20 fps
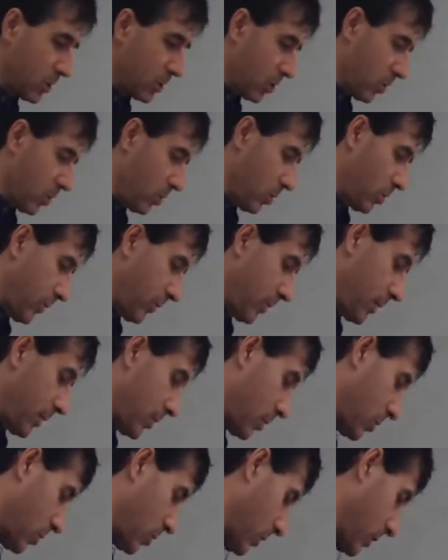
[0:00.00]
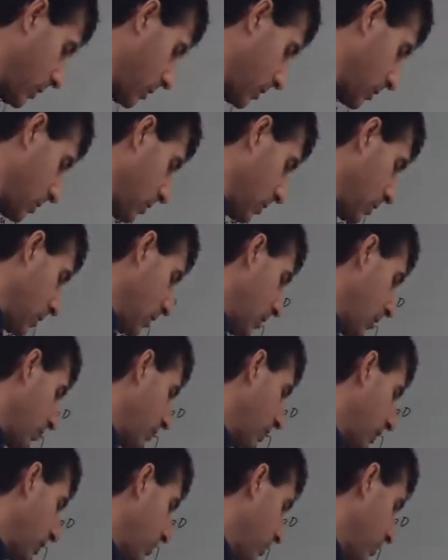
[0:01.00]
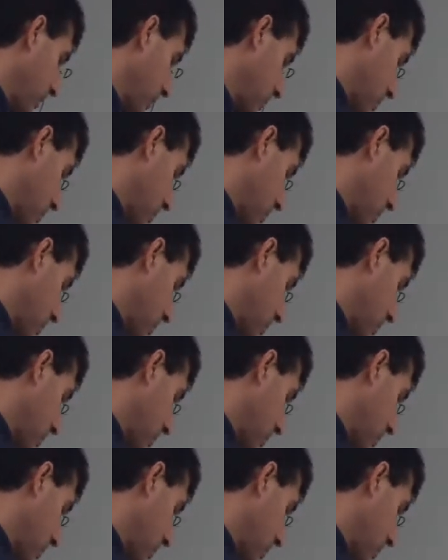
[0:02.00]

2, we did 2n over n plus